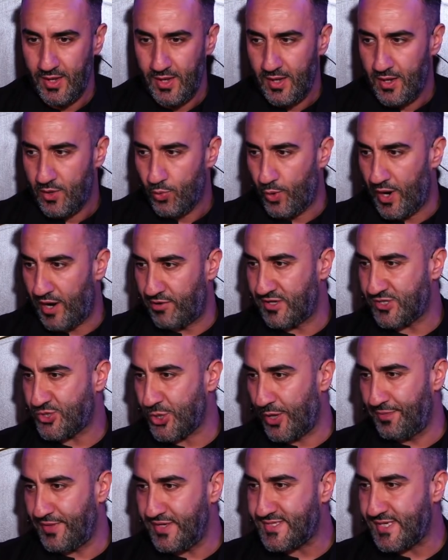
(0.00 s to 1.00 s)
Whereas
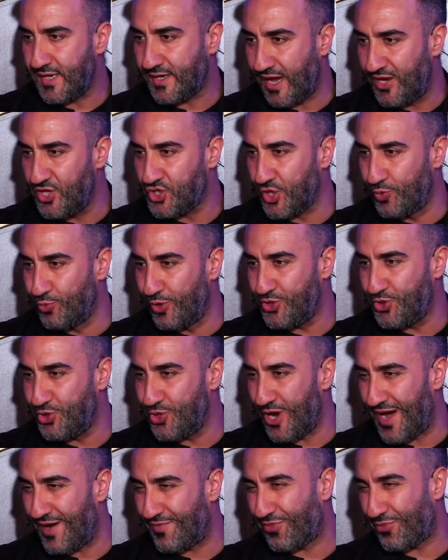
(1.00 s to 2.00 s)
on this occasion, what do you
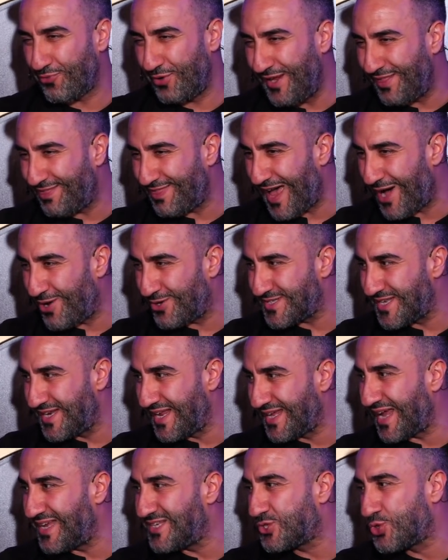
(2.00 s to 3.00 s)
have? 3,000
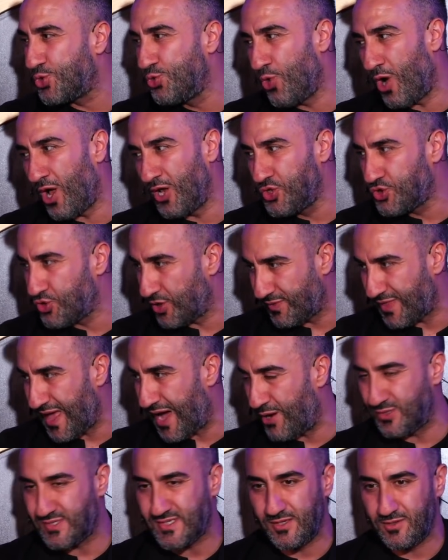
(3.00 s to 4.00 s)
against
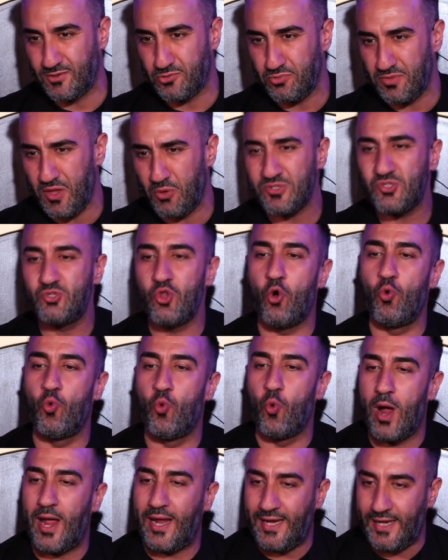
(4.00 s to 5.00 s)
200,000. There was no
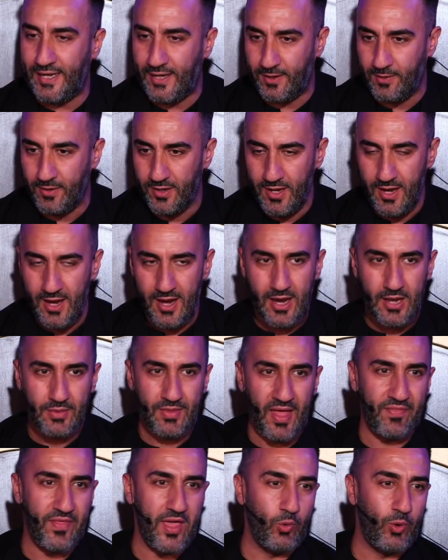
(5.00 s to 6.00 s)
way
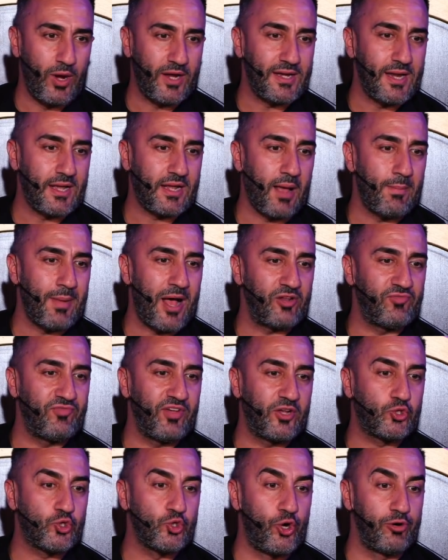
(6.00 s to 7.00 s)
that they were going to come out
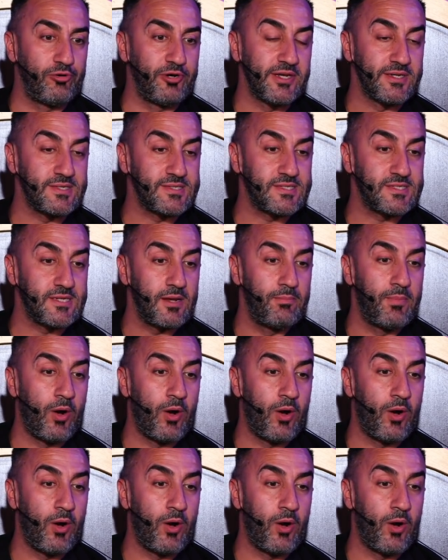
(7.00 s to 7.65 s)
victorious.